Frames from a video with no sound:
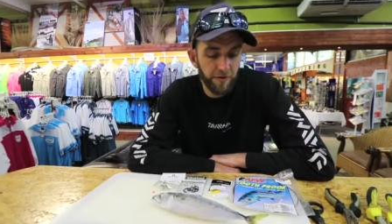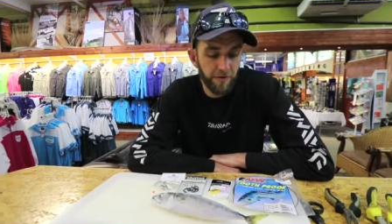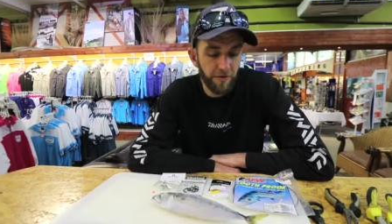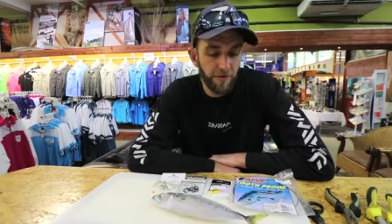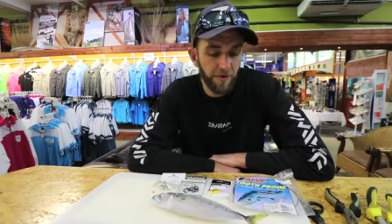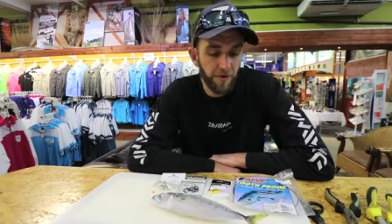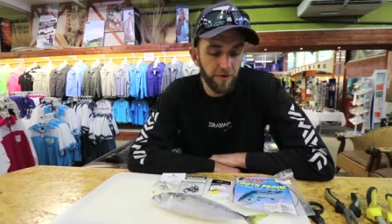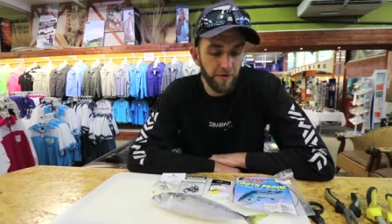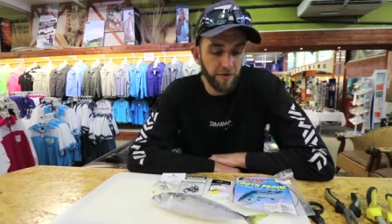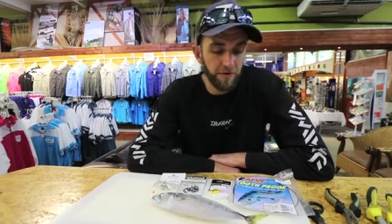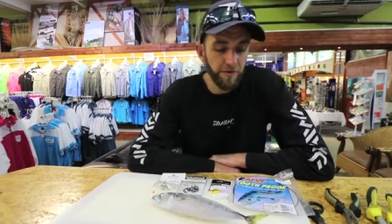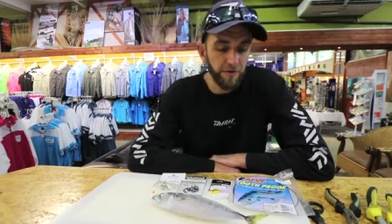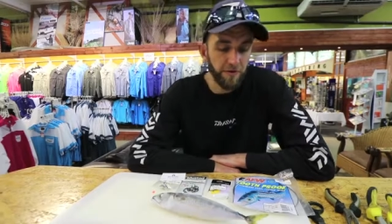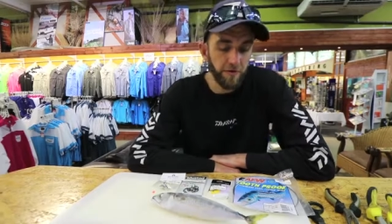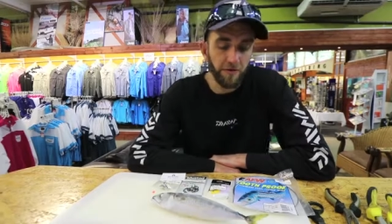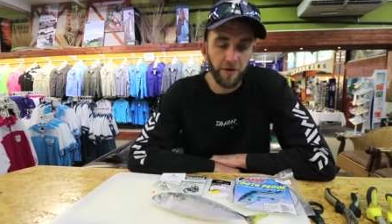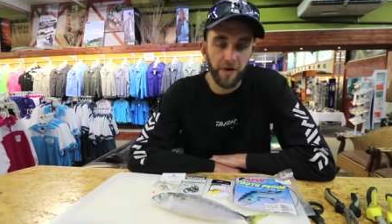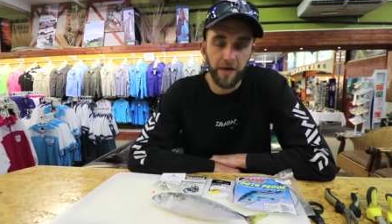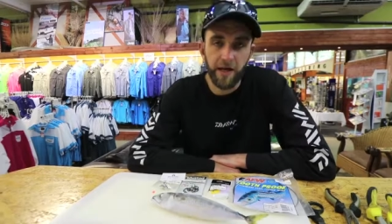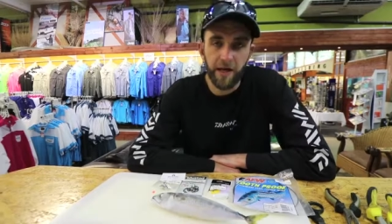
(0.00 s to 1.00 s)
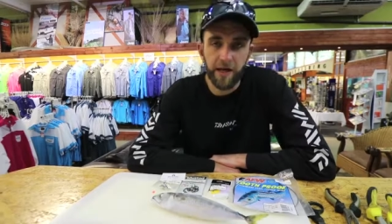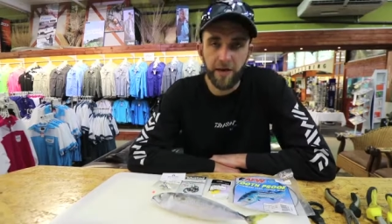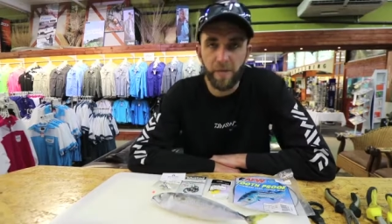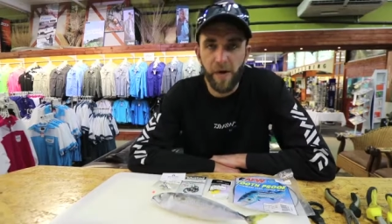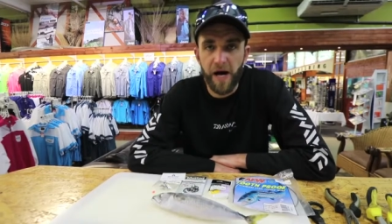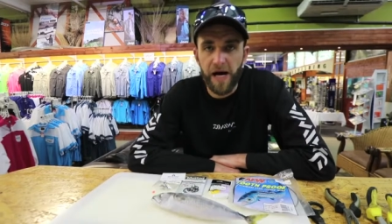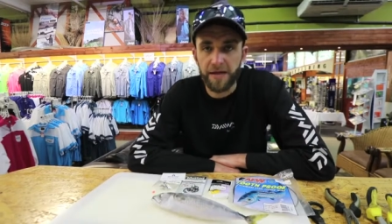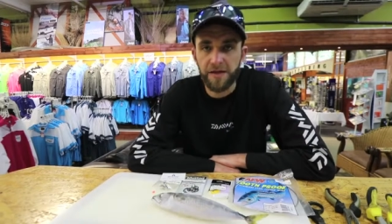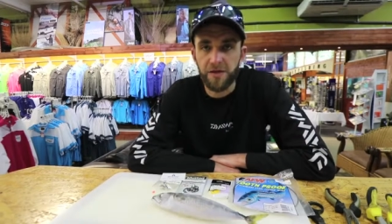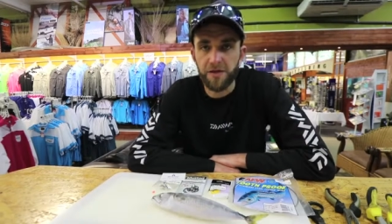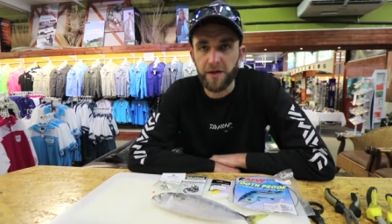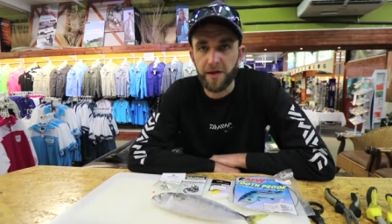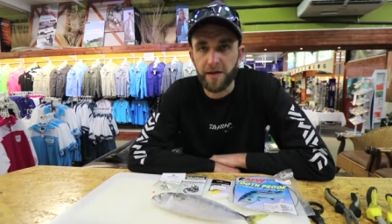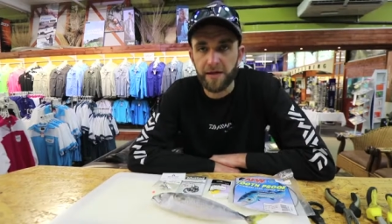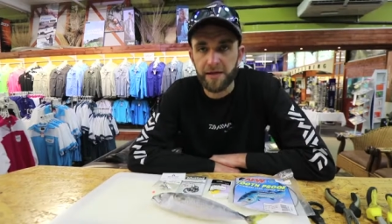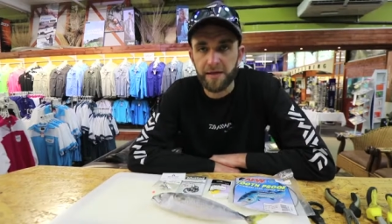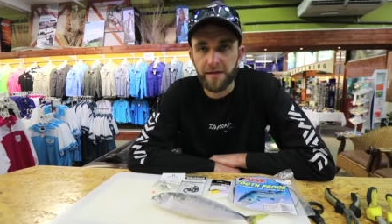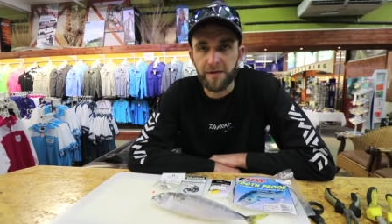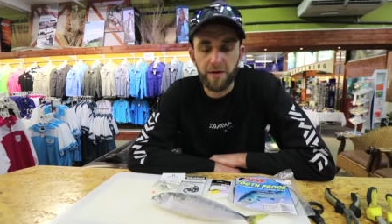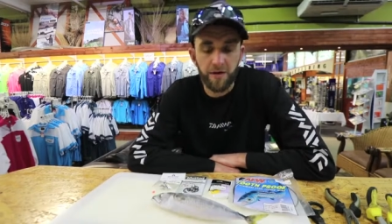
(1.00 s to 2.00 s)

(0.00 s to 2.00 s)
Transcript: you know you're not getting bites, you can